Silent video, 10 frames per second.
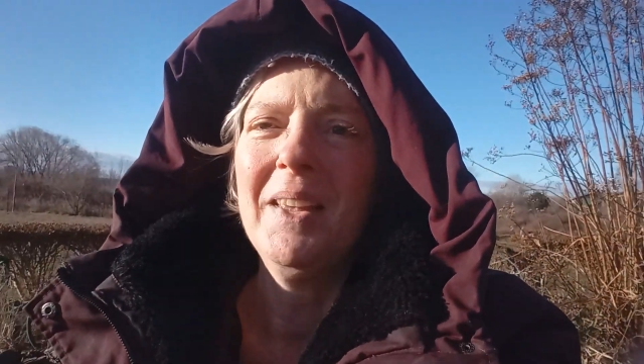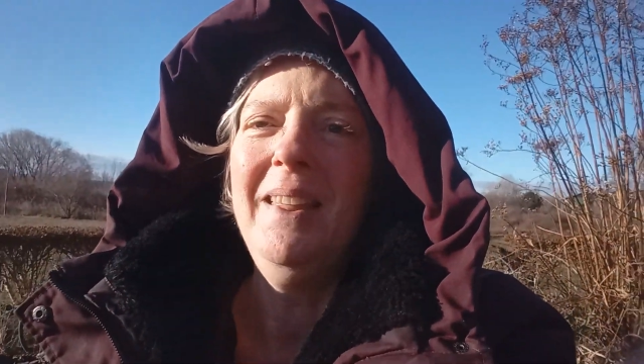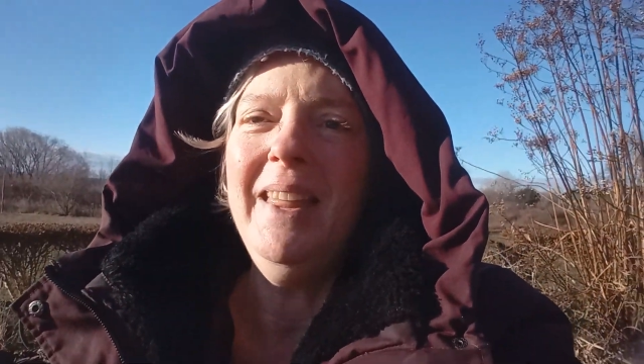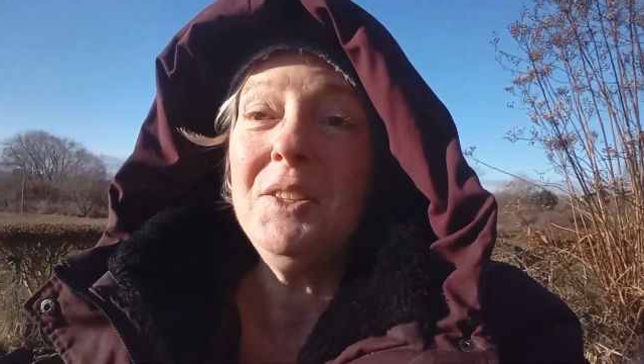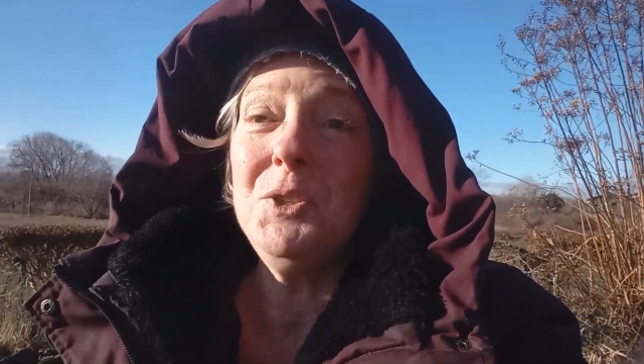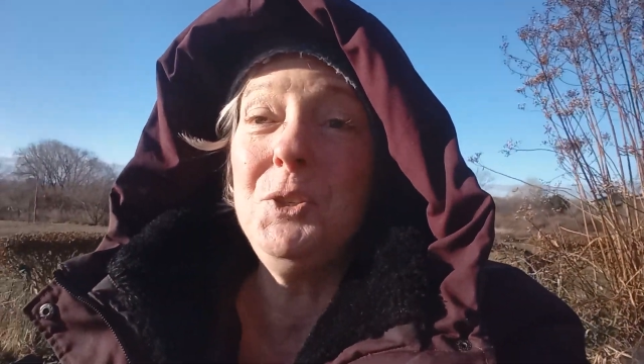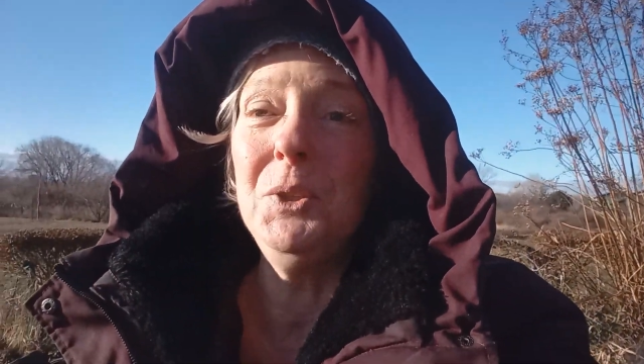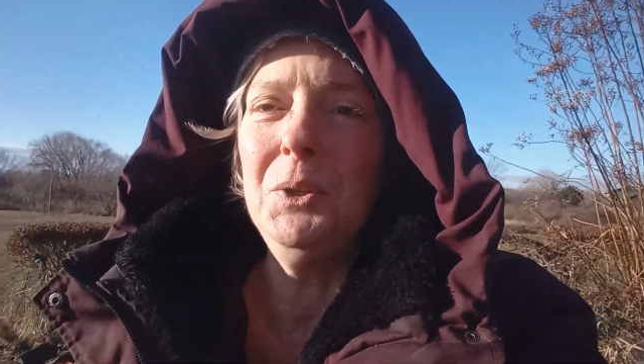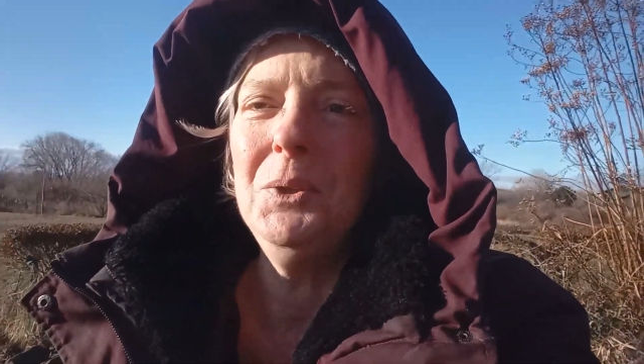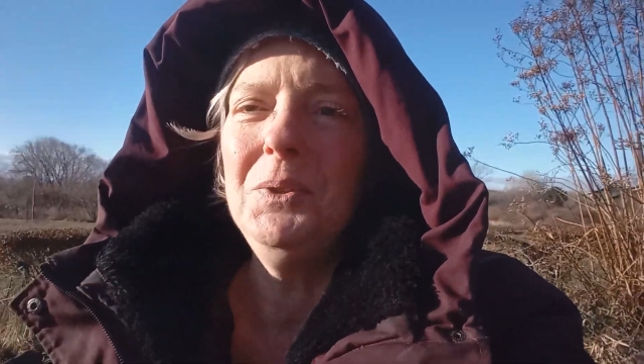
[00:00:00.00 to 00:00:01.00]
And that's
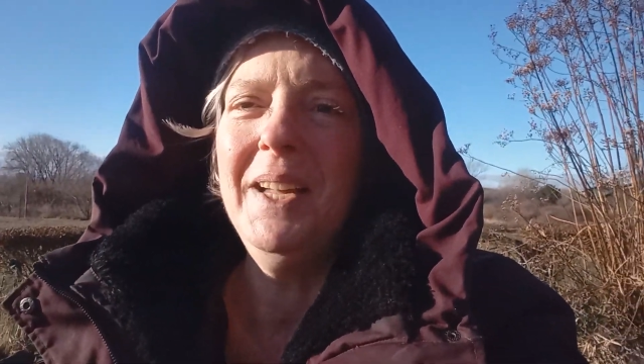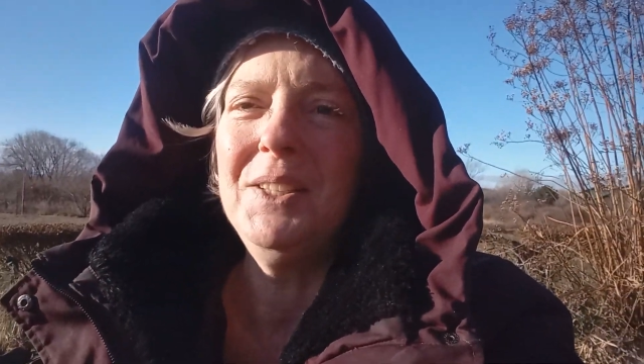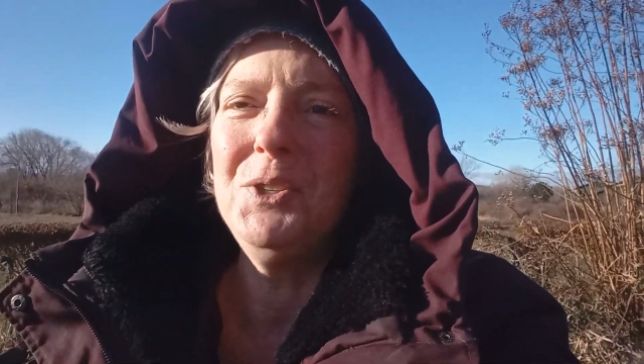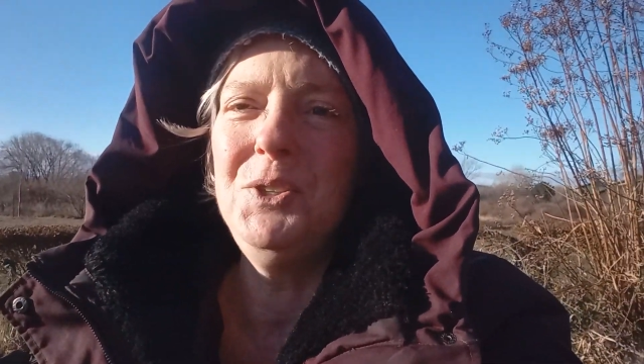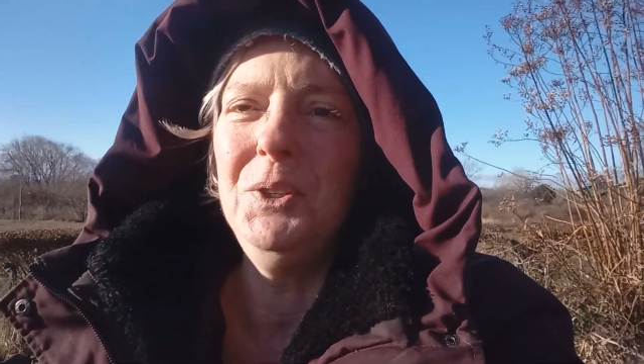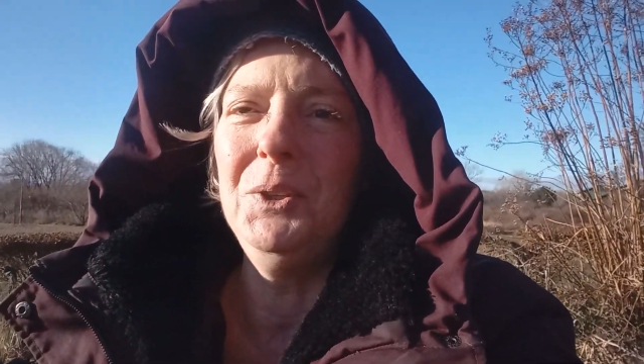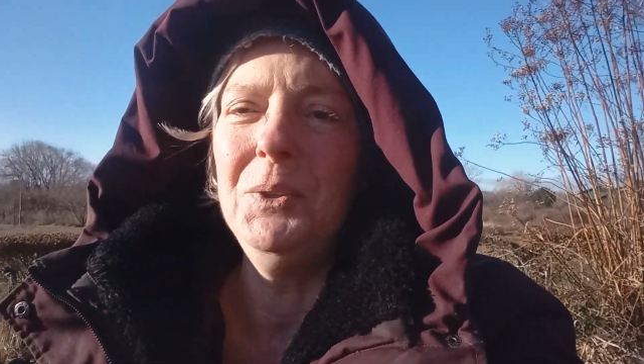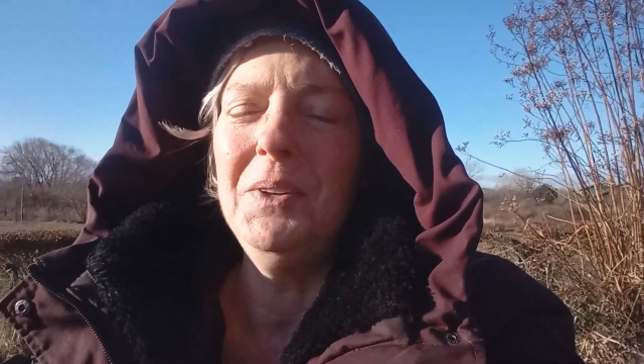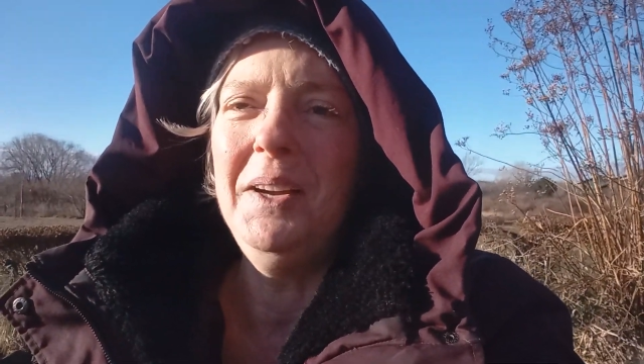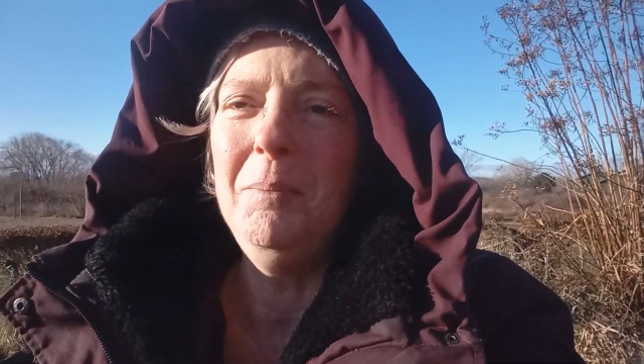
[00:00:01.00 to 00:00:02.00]
true.
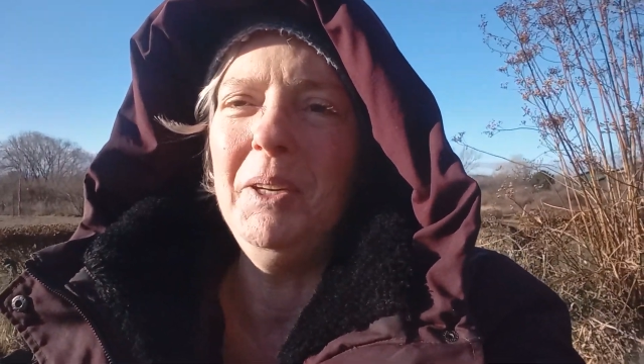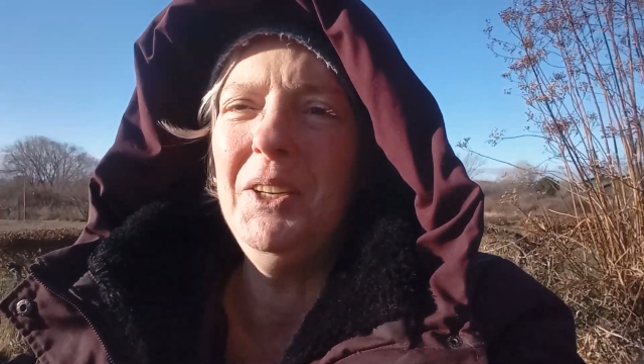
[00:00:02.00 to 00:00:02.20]
But